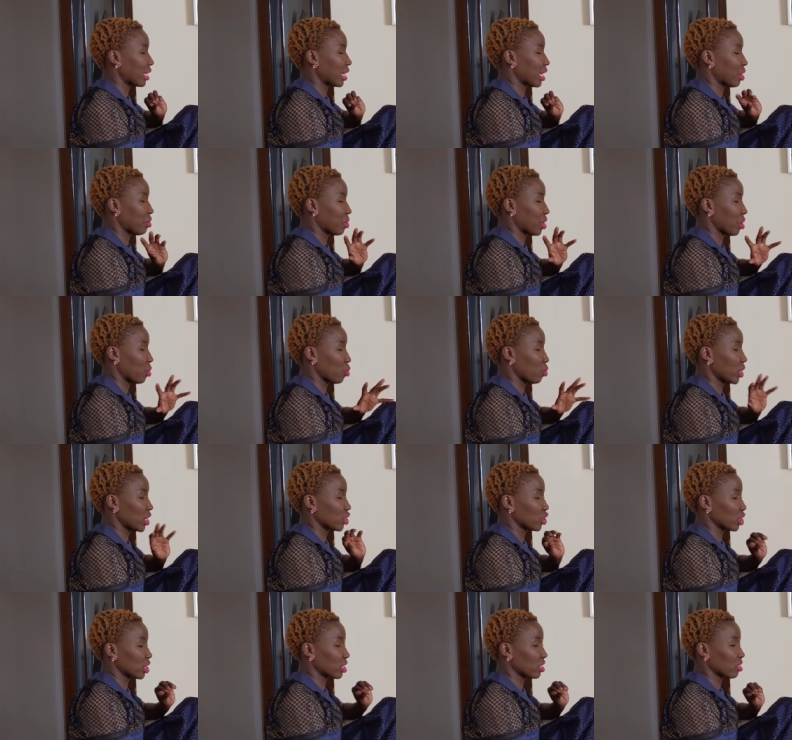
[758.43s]
Now I
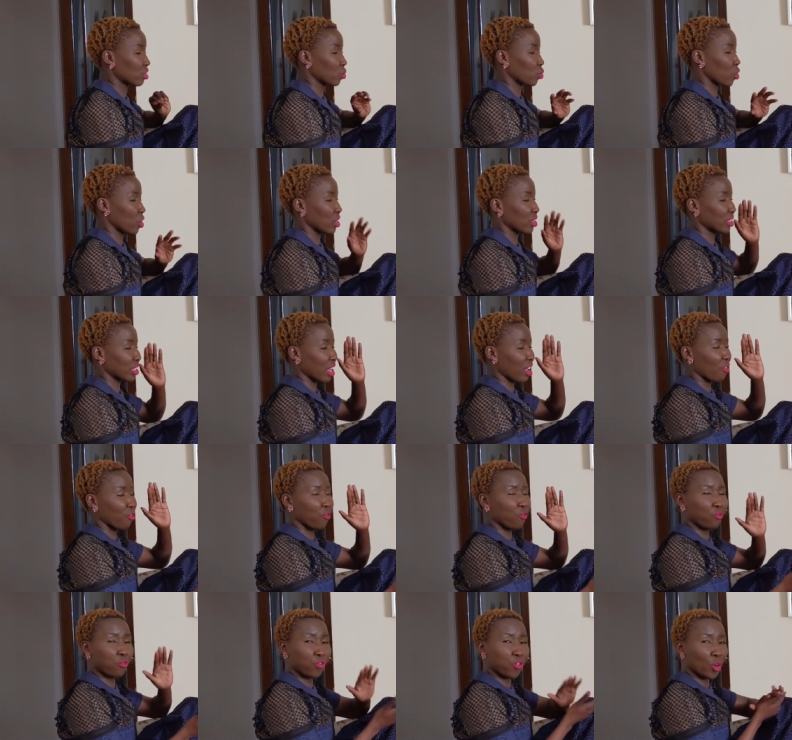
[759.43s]
wish this was a
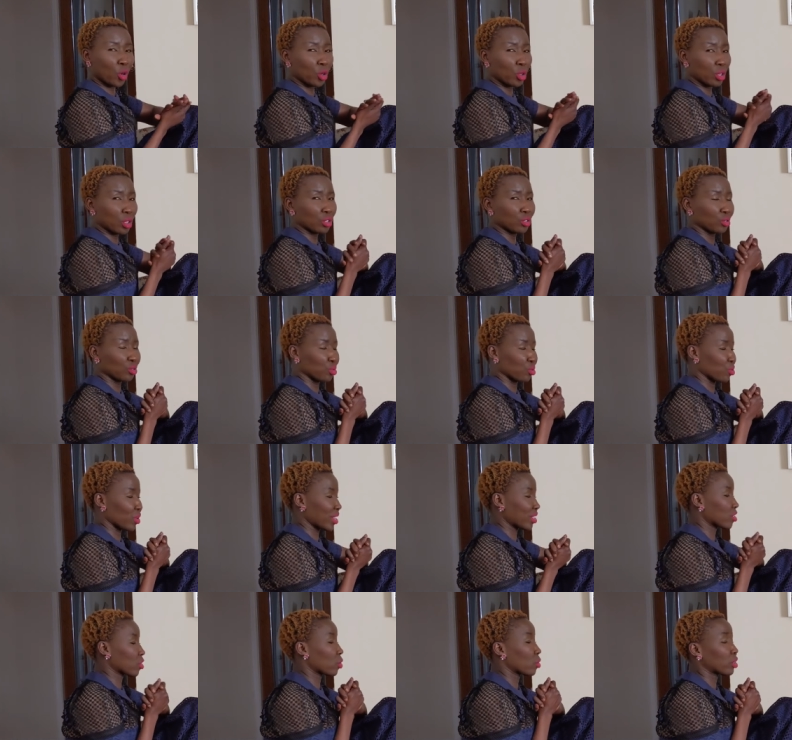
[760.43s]
full
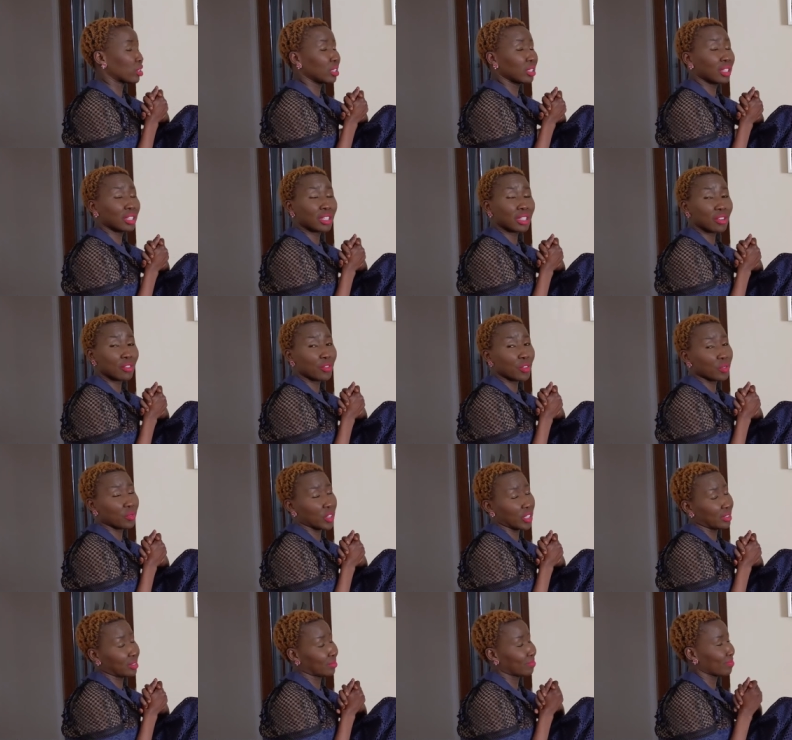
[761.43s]
dress, or you could have
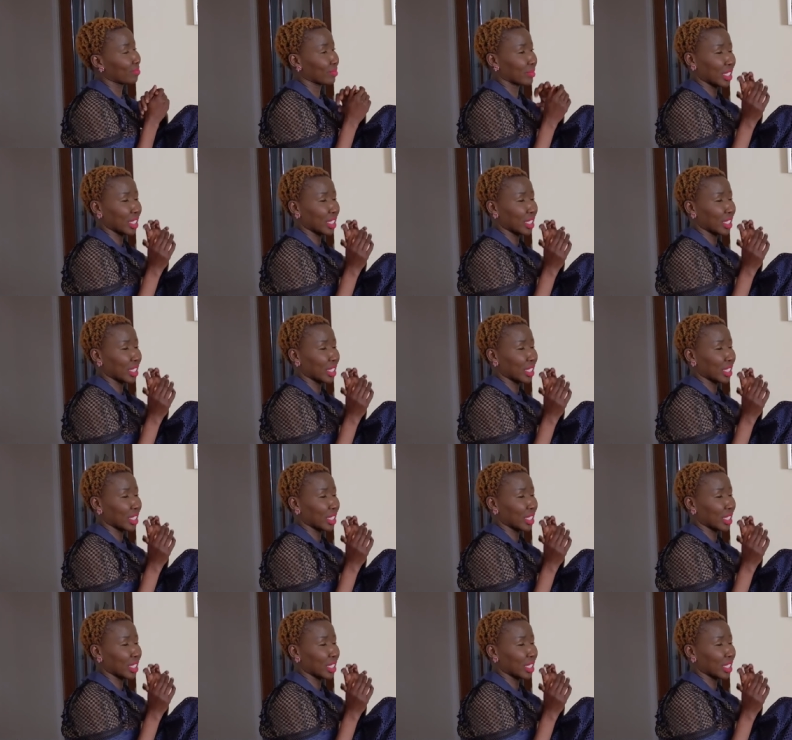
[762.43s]
even,